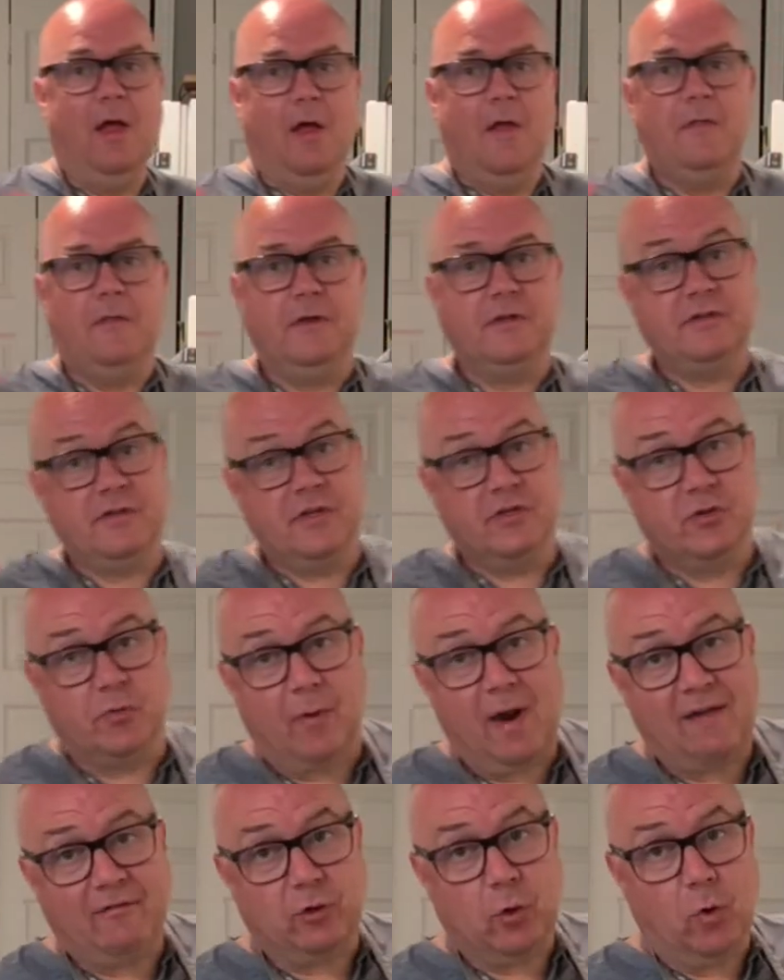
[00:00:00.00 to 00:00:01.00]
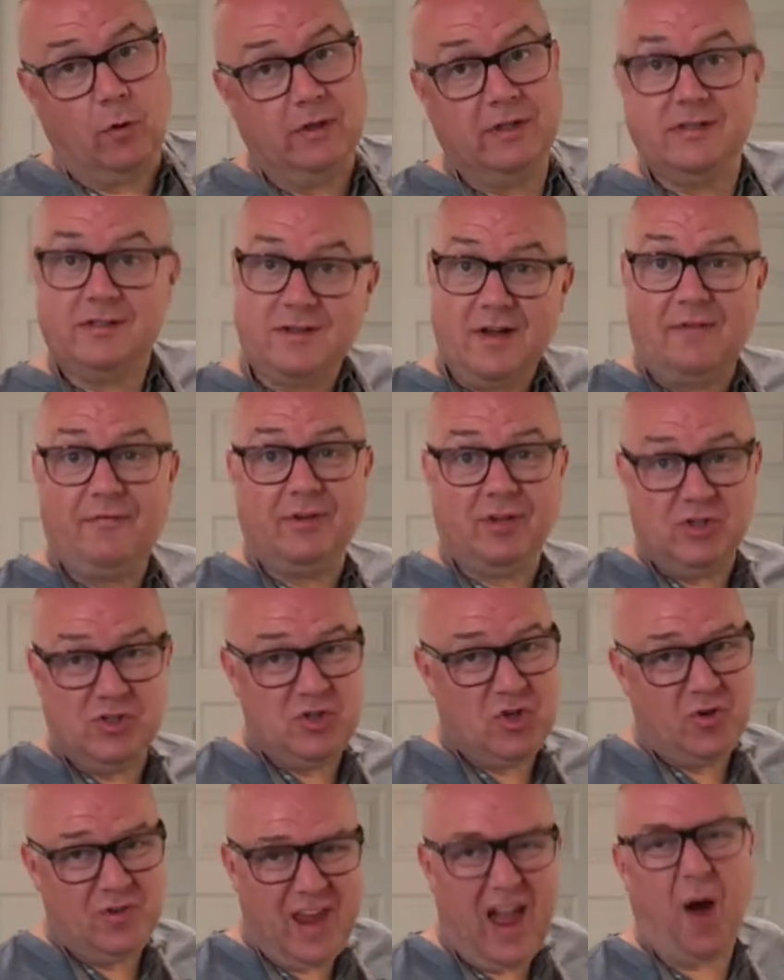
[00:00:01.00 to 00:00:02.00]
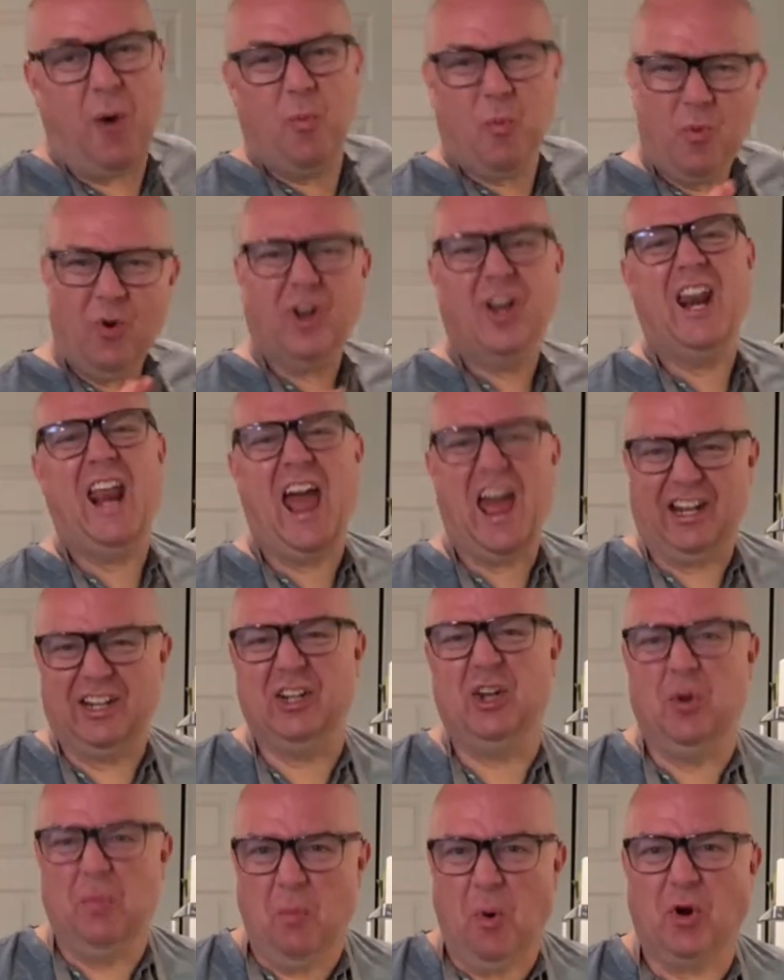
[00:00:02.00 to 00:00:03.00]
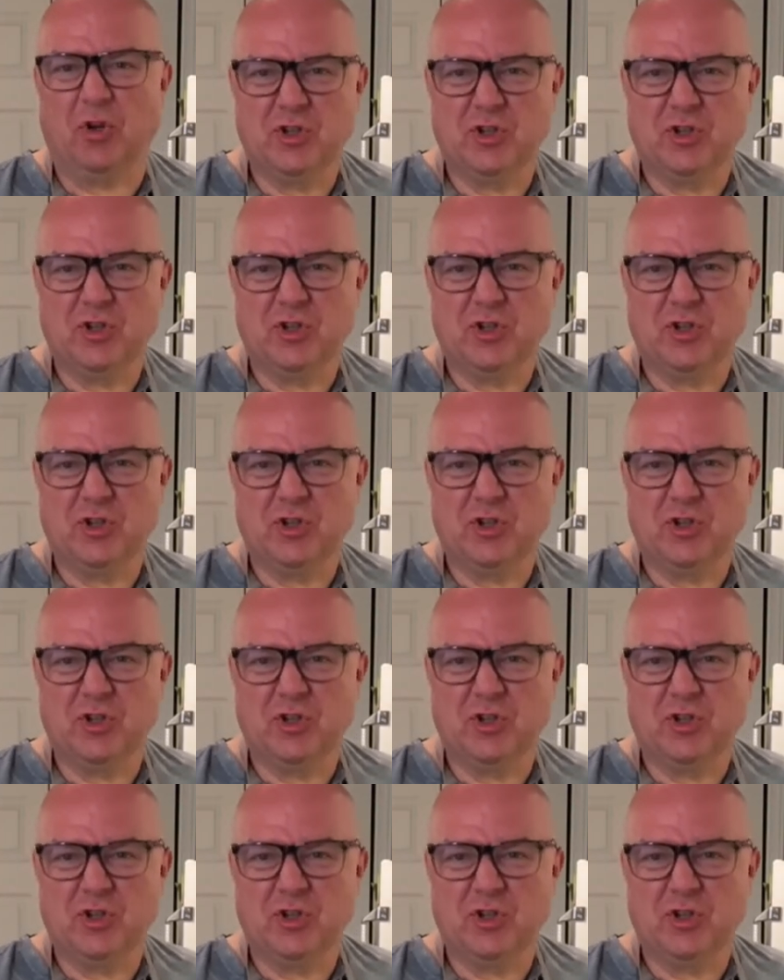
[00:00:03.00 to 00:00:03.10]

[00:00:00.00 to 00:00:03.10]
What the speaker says: This is a ravioli stuffing, so yeah, we're going to add a little more